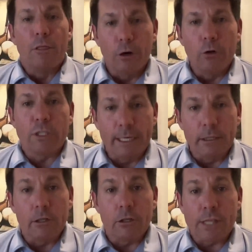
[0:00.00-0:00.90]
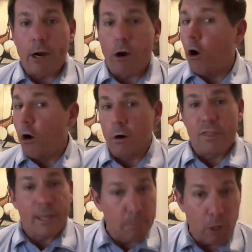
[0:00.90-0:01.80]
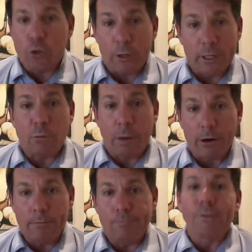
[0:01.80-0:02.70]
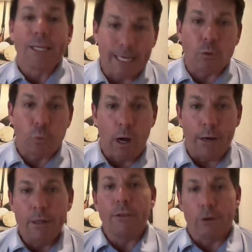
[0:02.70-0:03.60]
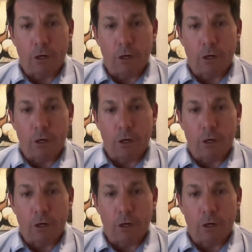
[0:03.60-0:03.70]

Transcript: those dealers that are the most transparent, guess what?